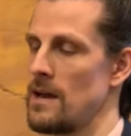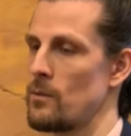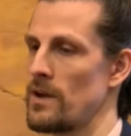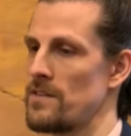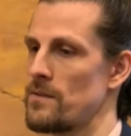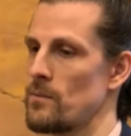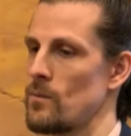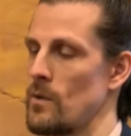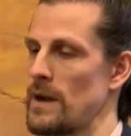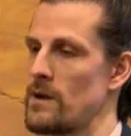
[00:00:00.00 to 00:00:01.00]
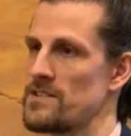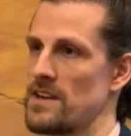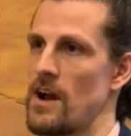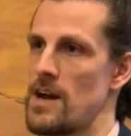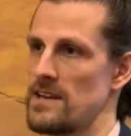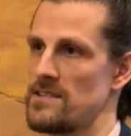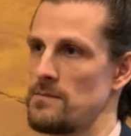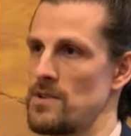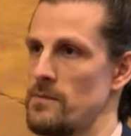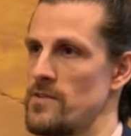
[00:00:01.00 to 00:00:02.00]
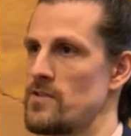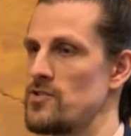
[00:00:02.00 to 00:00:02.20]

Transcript: with what we call psychotic symptoms,